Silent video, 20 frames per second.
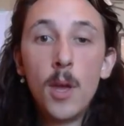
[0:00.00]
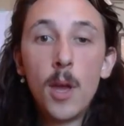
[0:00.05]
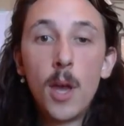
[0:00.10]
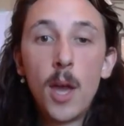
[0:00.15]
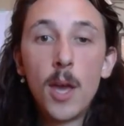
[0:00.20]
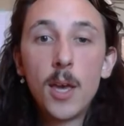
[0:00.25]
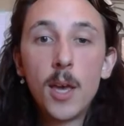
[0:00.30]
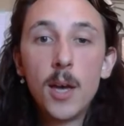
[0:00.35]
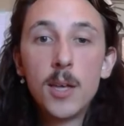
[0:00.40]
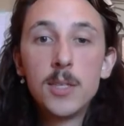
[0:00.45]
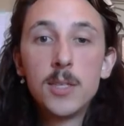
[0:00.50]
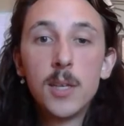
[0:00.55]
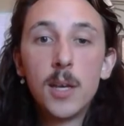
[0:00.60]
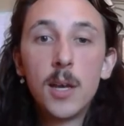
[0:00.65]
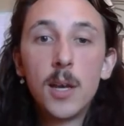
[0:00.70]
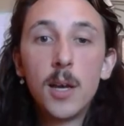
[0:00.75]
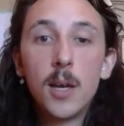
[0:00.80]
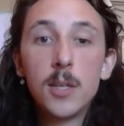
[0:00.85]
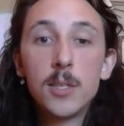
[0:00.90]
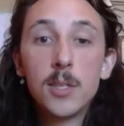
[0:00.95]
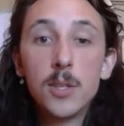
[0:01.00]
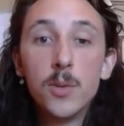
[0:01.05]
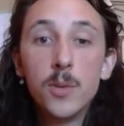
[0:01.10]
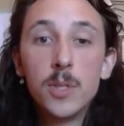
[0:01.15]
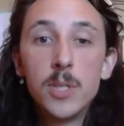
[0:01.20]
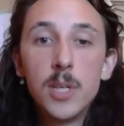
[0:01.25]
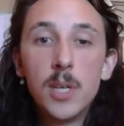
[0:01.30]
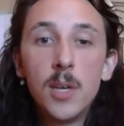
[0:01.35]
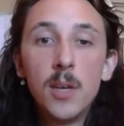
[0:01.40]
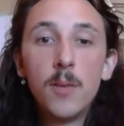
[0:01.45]
Hey guys, it's
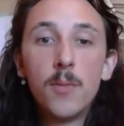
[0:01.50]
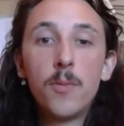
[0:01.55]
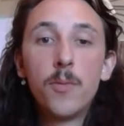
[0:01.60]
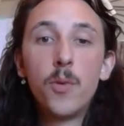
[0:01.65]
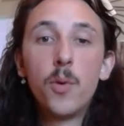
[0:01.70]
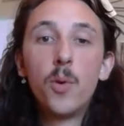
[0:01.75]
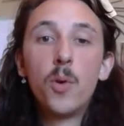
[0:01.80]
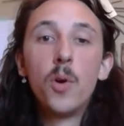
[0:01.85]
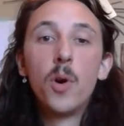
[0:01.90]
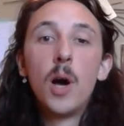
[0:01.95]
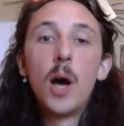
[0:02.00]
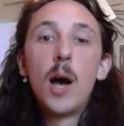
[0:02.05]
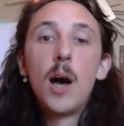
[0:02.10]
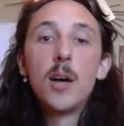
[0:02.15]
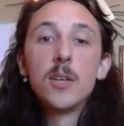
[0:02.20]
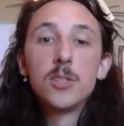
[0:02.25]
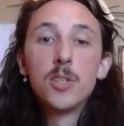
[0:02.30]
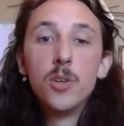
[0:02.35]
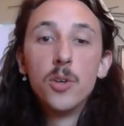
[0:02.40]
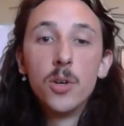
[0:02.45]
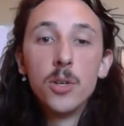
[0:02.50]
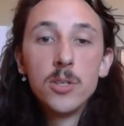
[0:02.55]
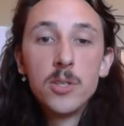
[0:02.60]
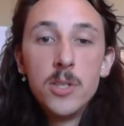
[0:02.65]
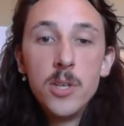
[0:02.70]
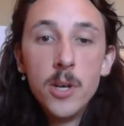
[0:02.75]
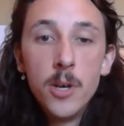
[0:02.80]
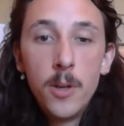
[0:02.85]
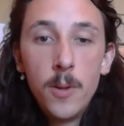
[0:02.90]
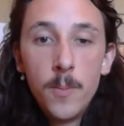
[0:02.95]
Lewis here for Ask Your
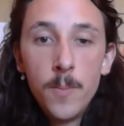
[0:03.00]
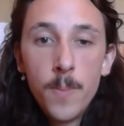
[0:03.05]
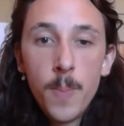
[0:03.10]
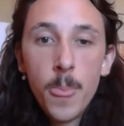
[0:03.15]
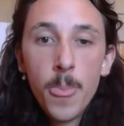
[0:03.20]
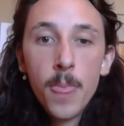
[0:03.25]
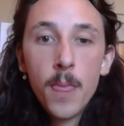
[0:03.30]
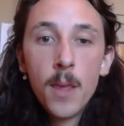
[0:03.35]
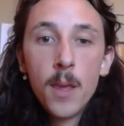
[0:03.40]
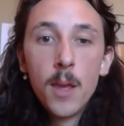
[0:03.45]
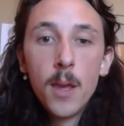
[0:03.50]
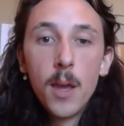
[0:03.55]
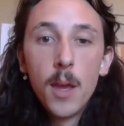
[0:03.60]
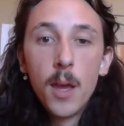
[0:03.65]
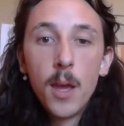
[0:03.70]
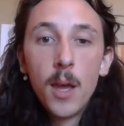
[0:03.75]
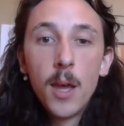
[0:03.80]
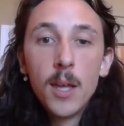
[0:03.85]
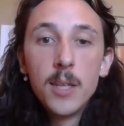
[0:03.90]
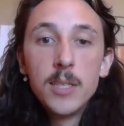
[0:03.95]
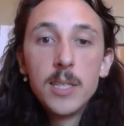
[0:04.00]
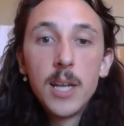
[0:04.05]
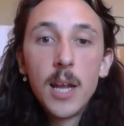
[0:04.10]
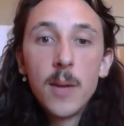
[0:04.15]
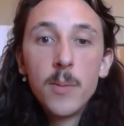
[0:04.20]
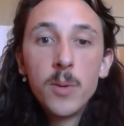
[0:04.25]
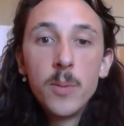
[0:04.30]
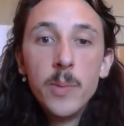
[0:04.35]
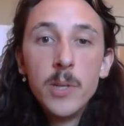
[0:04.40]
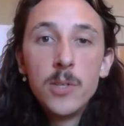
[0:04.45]
Osteo, and today I'm
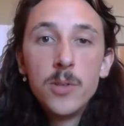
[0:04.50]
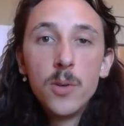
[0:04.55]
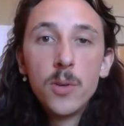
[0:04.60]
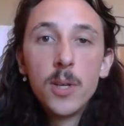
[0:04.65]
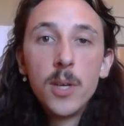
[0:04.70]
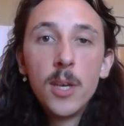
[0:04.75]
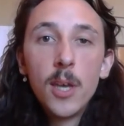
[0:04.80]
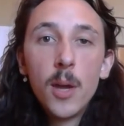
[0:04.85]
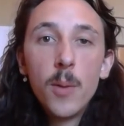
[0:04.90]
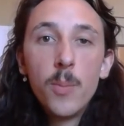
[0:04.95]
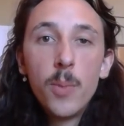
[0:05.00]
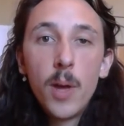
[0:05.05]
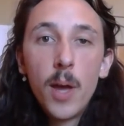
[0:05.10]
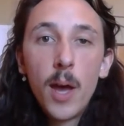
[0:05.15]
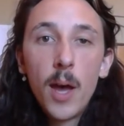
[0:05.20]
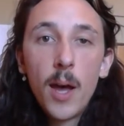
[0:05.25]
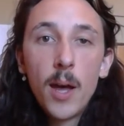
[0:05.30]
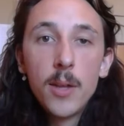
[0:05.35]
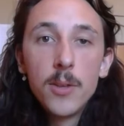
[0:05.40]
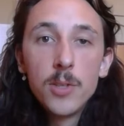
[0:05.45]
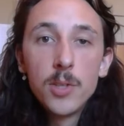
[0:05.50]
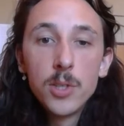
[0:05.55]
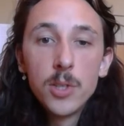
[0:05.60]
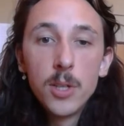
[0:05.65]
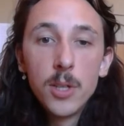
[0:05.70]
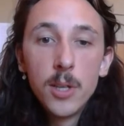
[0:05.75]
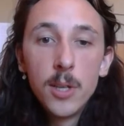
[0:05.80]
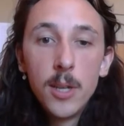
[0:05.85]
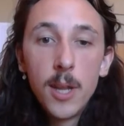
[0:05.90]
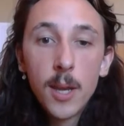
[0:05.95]
going to be talking about
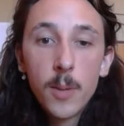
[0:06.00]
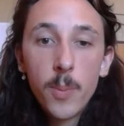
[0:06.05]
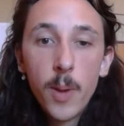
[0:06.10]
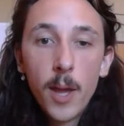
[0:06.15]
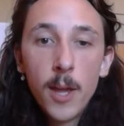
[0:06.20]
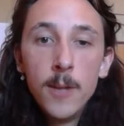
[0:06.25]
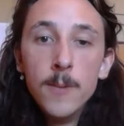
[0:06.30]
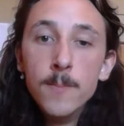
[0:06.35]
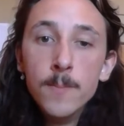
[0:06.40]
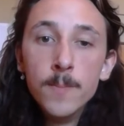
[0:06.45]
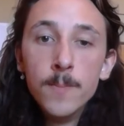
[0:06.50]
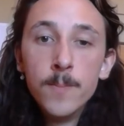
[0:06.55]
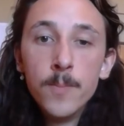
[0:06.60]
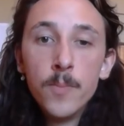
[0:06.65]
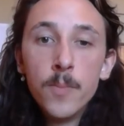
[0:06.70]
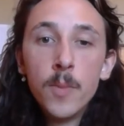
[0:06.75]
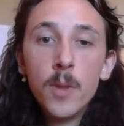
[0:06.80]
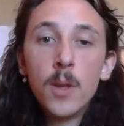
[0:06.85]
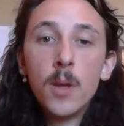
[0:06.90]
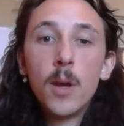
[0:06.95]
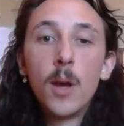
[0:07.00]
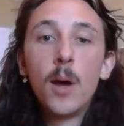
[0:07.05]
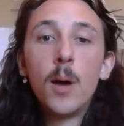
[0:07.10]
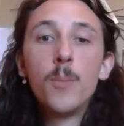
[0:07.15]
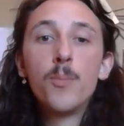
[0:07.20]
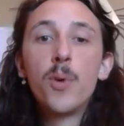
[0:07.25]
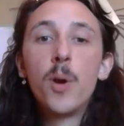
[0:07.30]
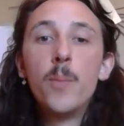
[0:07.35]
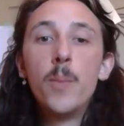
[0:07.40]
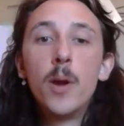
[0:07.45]
neck pain,
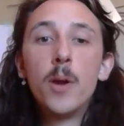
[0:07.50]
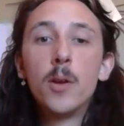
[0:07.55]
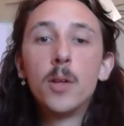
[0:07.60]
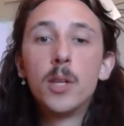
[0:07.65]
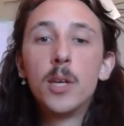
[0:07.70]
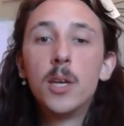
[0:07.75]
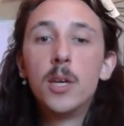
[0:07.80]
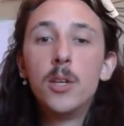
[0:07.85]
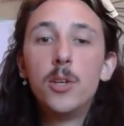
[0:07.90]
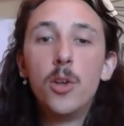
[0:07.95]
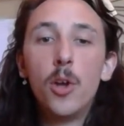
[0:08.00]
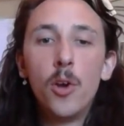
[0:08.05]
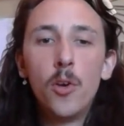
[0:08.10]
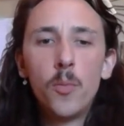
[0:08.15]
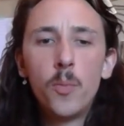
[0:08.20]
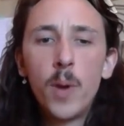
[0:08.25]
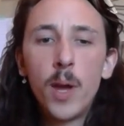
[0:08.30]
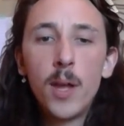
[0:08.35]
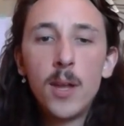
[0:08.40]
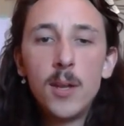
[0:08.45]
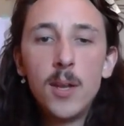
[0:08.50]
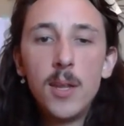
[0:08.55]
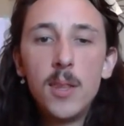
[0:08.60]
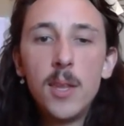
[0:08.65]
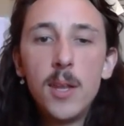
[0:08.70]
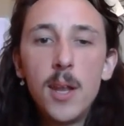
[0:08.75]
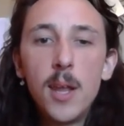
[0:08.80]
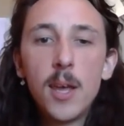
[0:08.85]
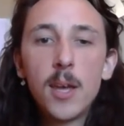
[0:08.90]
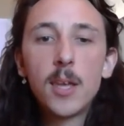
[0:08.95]
primarily nerve pain in the
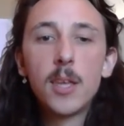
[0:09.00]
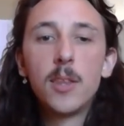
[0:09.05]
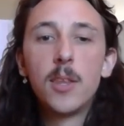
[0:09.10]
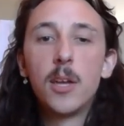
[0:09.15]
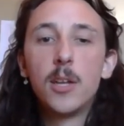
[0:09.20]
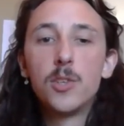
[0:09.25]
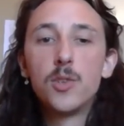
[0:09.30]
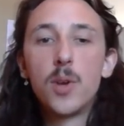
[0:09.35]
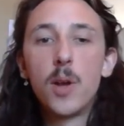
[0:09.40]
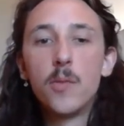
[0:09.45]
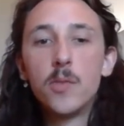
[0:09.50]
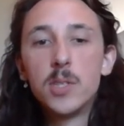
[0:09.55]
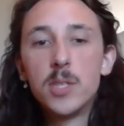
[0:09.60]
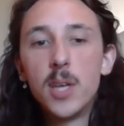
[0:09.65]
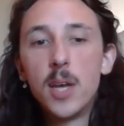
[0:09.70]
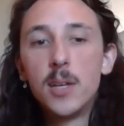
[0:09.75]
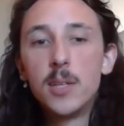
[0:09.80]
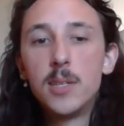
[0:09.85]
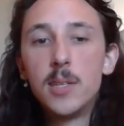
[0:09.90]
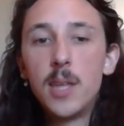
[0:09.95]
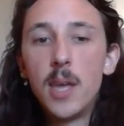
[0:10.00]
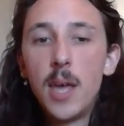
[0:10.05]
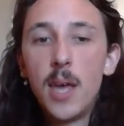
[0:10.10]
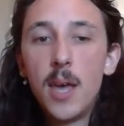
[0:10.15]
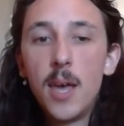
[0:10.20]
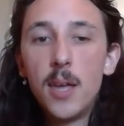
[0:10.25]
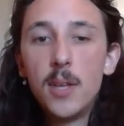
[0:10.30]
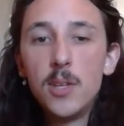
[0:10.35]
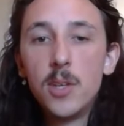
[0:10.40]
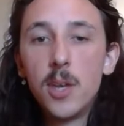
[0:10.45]
neck that travels down into the
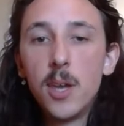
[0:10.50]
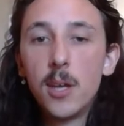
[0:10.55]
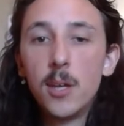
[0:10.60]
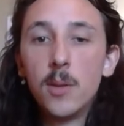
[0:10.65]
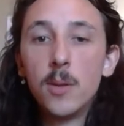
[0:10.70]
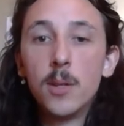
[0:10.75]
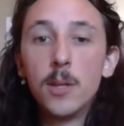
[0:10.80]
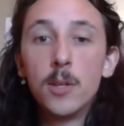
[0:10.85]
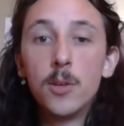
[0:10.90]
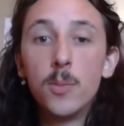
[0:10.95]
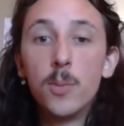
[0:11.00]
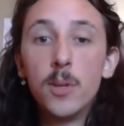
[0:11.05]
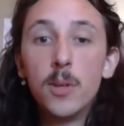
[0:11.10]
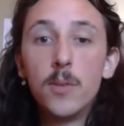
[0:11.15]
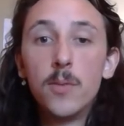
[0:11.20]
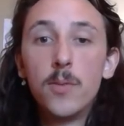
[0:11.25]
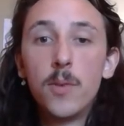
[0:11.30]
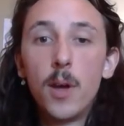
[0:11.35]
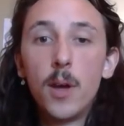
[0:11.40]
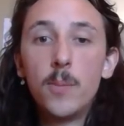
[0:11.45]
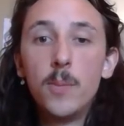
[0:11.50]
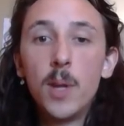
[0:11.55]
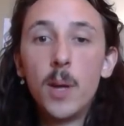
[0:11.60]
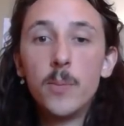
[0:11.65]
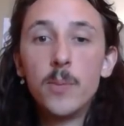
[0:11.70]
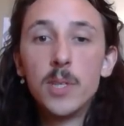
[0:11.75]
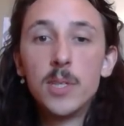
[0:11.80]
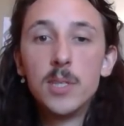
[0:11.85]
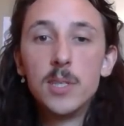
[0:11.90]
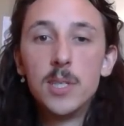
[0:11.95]
hand. You get a little bit of
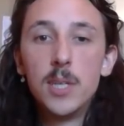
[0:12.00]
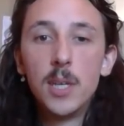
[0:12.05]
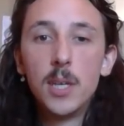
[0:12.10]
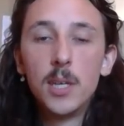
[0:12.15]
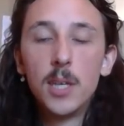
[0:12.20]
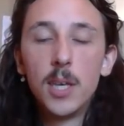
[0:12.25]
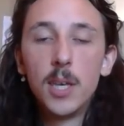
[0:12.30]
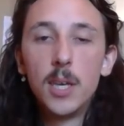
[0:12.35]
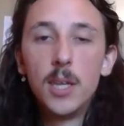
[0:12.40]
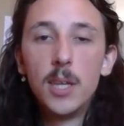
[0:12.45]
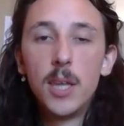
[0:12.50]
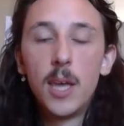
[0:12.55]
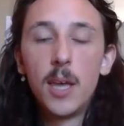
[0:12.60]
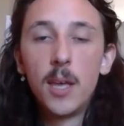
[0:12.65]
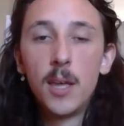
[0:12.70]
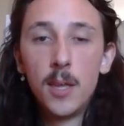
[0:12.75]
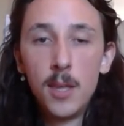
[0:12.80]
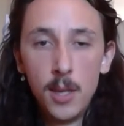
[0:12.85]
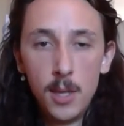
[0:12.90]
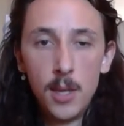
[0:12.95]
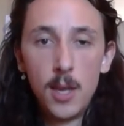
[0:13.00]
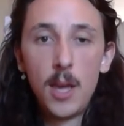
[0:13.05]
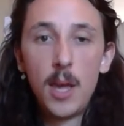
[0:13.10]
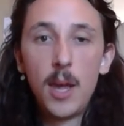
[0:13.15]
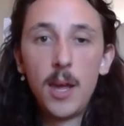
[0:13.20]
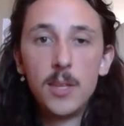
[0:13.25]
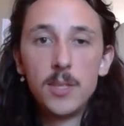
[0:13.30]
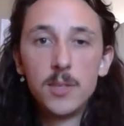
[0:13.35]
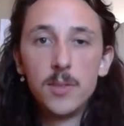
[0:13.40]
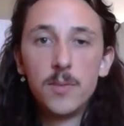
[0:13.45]
numbness and tingling in the
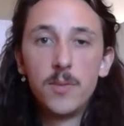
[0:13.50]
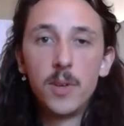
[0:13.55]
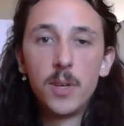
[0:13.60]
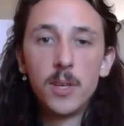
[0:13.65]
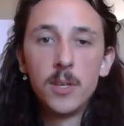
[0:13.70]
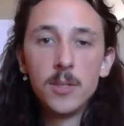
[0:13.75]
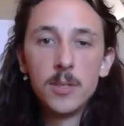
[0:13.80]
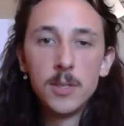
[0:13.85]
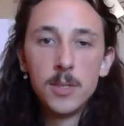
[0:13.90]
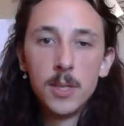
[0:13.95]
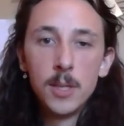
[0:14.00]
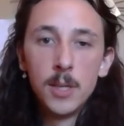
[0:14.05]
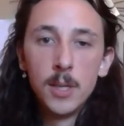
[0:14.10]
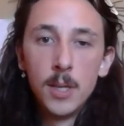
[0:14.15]
hands and fingers.